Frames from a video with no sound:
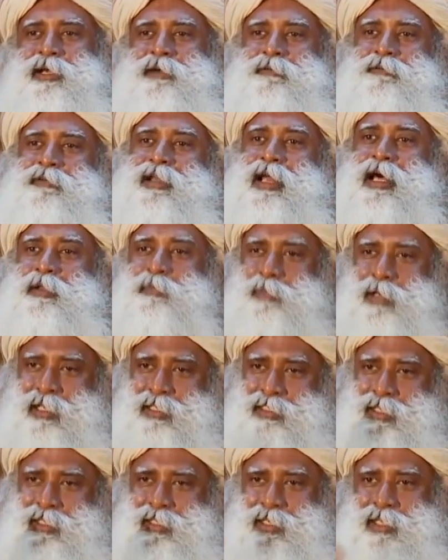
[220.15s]
For
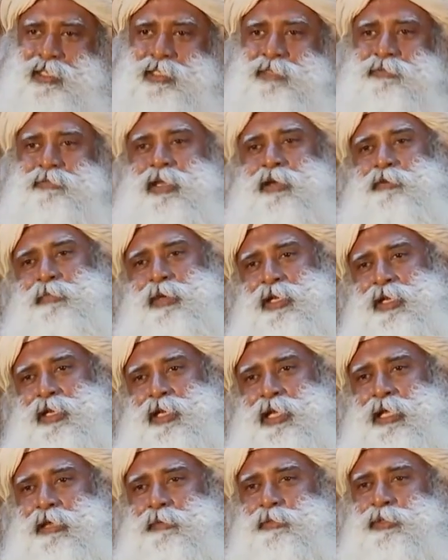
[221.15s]
unpleasantness we have many
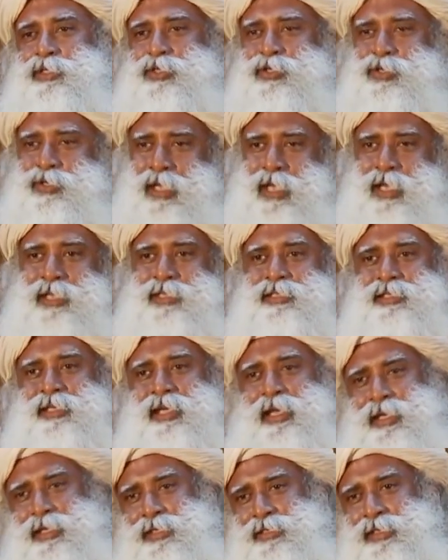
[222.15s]
names, stress,
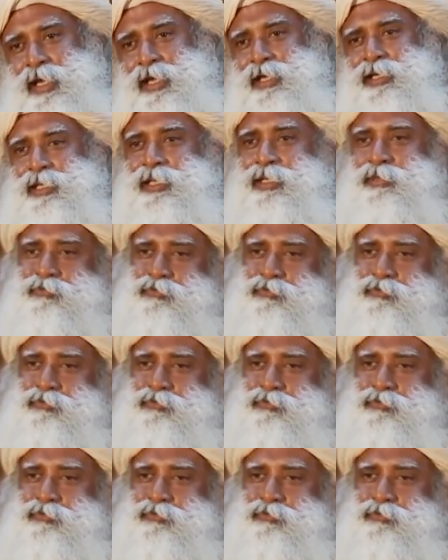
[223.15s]
anxiety,